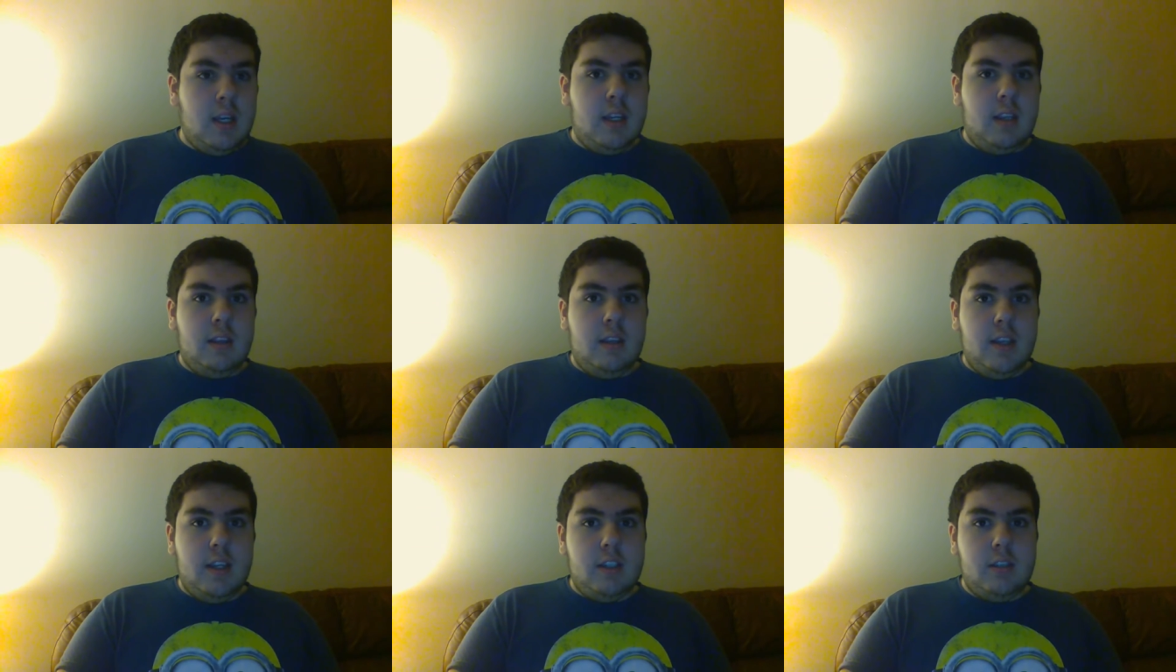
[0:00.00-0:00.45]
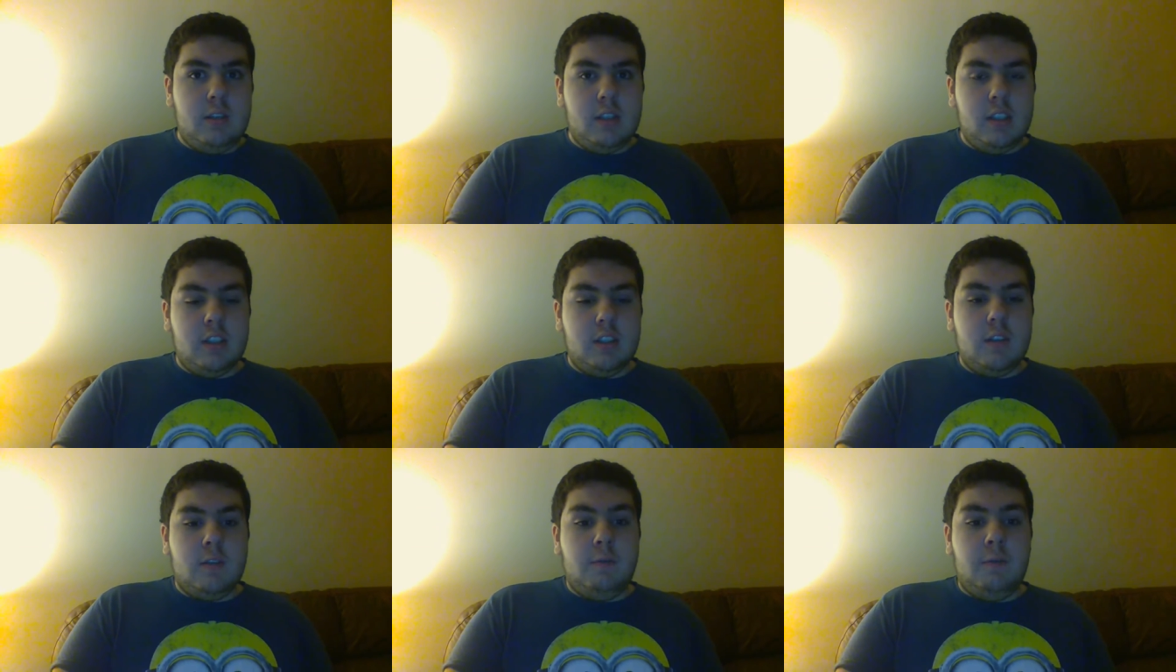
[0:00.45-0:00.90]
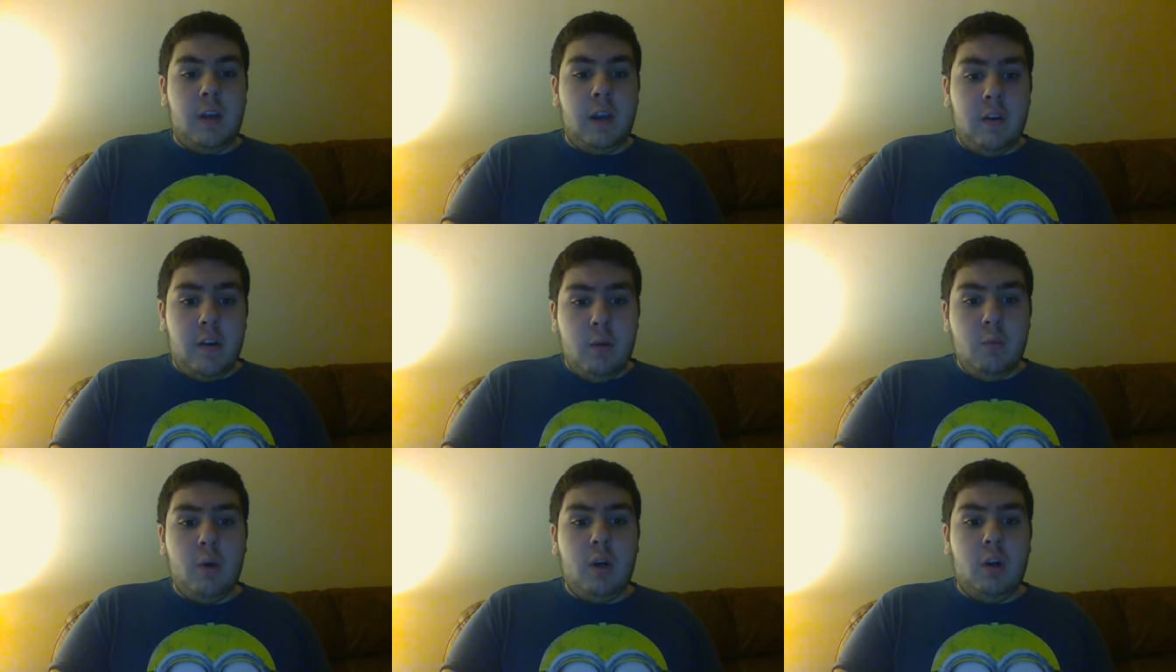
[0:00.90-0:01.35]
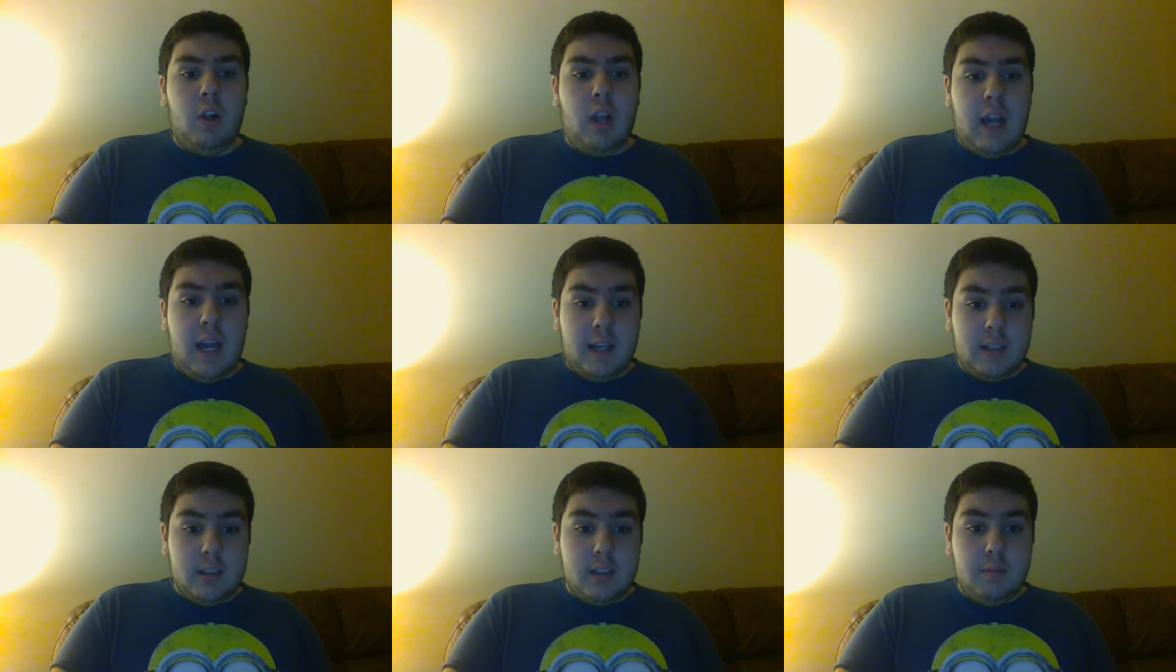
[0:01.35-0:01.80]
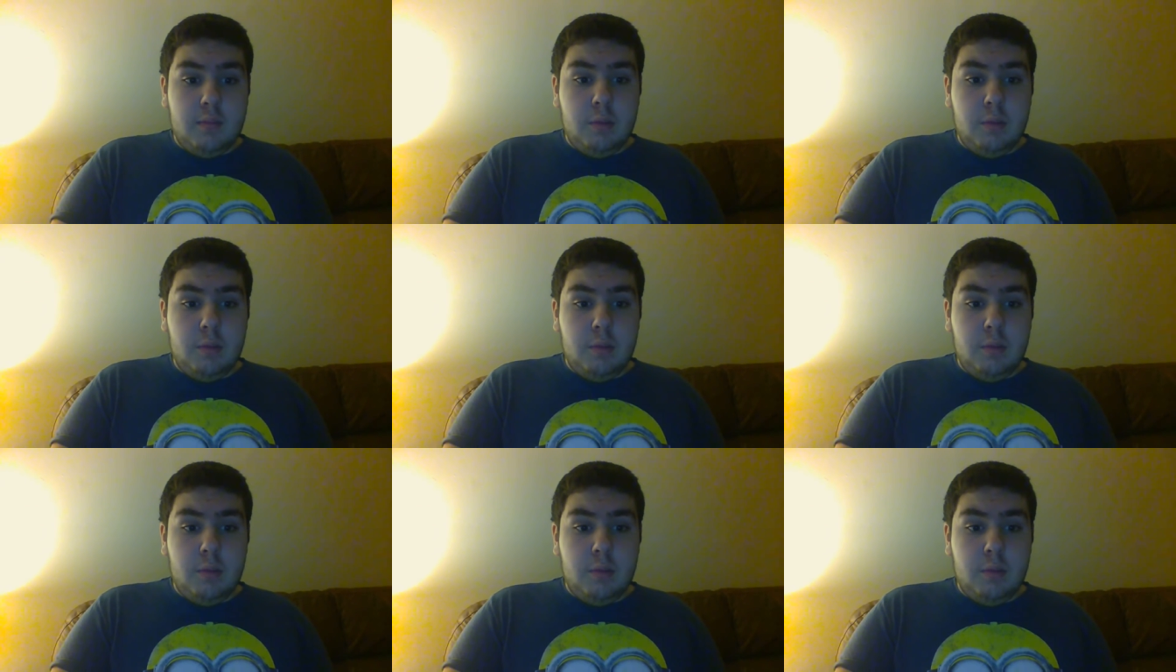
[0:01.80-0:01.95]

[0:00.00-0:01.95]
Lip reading: This is a very well acted